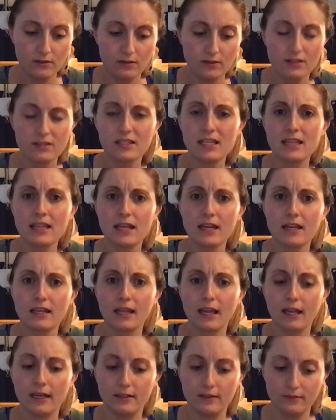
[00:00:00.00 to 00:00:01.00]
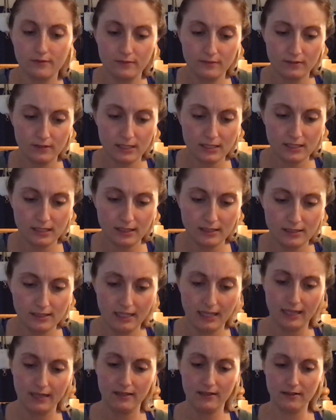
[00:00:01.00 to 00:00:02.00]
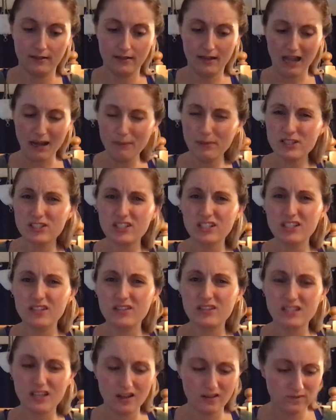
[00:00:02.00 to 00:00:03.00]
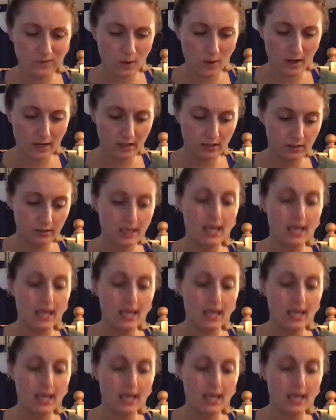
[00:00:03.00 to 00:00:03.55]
"Say that again," the son said. "How much did it sell for?"